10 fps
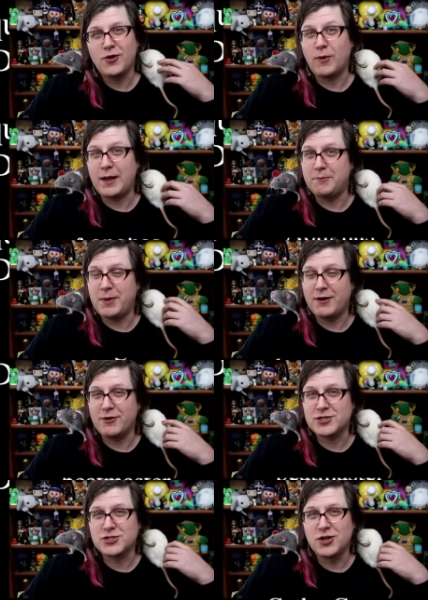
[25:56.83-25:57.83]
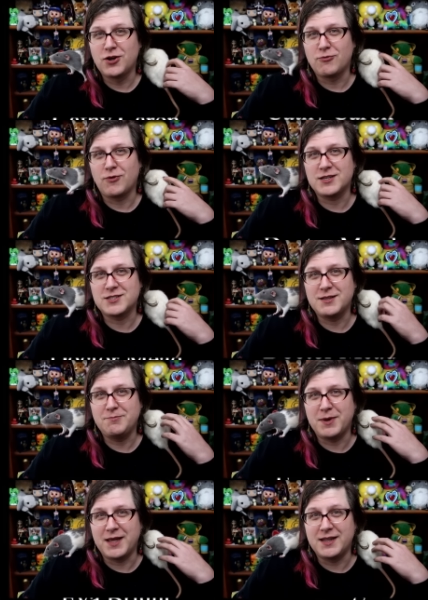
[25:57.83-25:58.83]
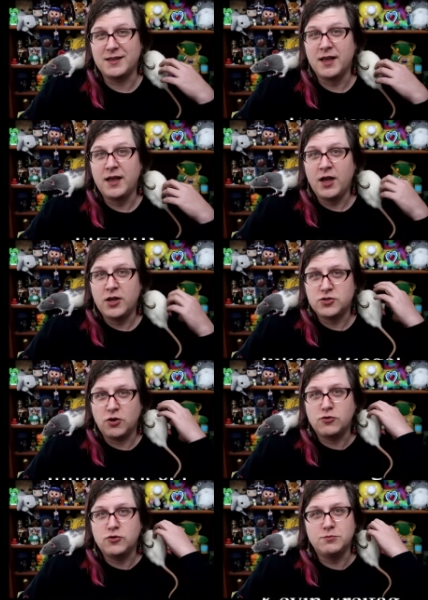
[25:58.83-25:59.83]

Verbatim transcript: White Bearish, Rosalind Bennett, Toku